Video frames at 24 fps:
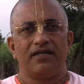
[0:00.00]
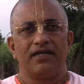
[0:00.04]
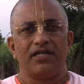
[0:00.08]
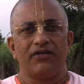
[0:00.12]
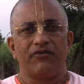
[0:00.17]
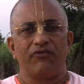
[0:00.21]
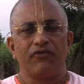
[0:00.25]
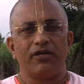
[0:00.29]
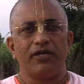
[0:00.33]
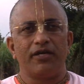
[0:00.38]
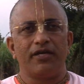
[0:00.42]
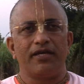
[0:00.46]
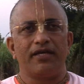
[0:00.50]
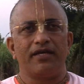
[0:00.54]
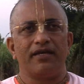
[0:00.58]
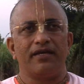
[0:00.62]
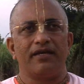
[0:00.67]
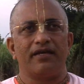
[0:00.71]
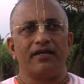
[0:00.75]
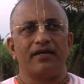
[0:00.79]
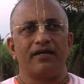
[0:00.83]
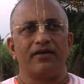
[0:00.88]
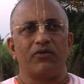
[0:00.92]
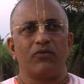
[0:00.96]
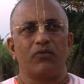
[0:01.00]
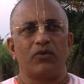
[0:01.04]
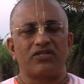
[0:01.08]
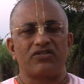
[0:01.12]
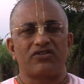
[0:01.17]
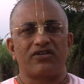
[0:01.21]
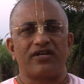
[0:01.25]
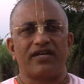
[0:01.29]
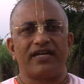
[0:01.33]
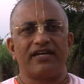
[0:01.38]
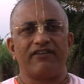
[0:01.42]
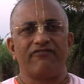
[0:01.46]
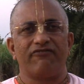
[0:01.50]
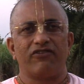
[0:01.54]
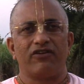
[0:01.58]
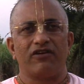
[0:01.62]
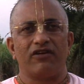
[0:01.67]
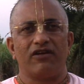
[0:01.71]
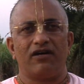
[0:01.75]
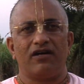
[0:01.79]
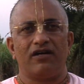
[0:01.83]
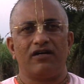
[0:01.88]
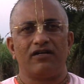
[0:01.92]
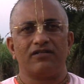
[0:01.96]
we were trying for
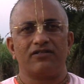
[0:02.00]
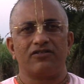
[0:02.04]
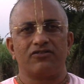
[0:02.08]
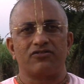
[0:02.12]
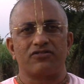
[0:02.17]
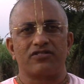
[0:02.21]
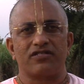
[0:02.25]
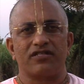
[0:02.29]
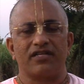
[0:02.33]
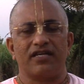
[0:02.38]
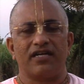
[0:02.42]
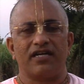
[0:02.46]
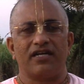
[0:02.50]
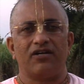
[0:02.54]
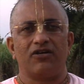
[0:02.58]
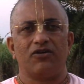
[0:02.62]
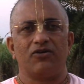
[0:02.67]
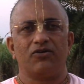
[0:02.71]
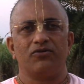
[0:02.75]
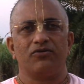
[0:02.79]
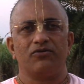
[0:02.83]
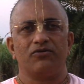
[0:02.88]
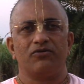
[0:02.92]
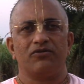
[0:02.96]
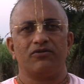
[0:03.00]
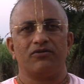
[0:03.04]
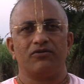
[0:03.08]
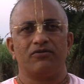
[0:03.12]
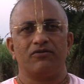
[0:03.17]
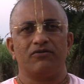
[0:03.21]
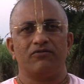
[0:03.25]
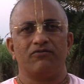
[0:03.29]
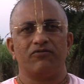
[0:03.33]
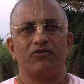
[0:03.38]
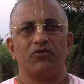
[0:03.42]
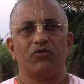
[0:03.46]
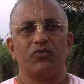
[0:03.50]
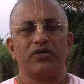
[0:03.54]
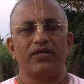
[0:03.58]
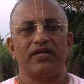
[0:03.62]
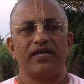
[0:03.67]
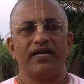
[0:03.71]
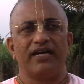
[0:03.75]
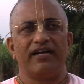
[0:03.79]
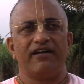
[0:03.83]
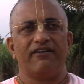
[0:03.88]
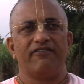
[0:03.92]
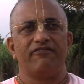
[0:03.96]
long to see how we would
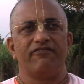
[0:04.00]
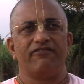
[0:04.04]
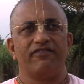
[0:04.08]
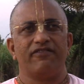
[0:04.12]
have